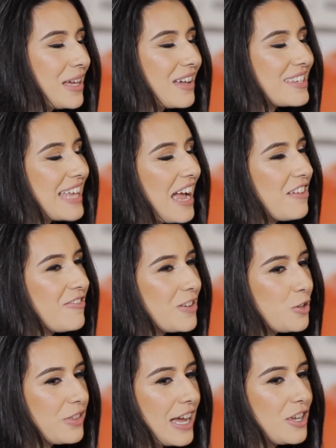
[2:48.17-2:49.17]
because I
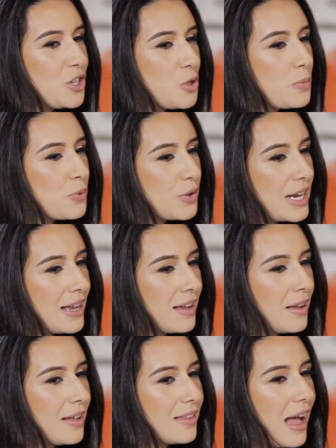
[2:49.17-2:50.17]
feel that you
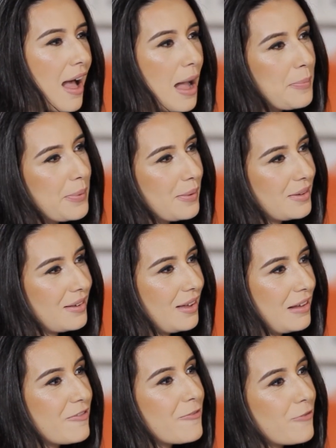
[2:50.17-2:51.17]
bring up
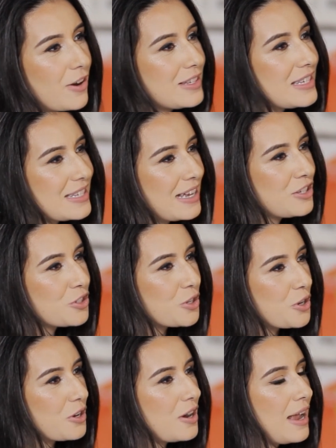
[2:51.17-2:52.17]
and front
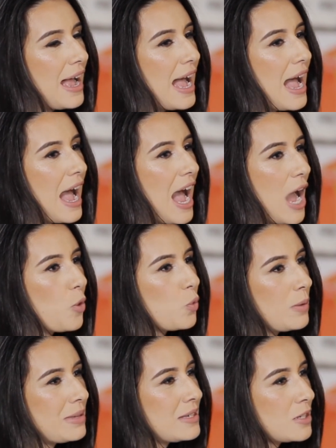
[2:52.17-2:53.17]
center how
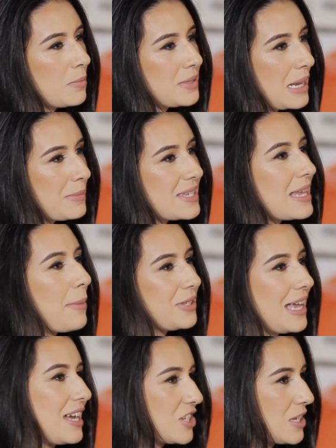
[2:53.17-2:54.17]
women sometimes
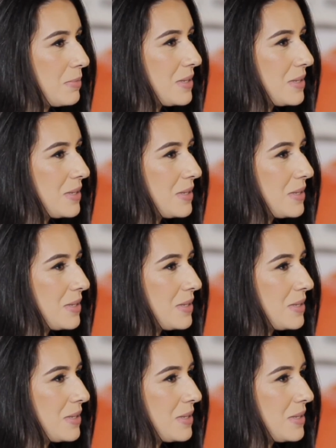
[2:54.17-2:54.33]
sabotage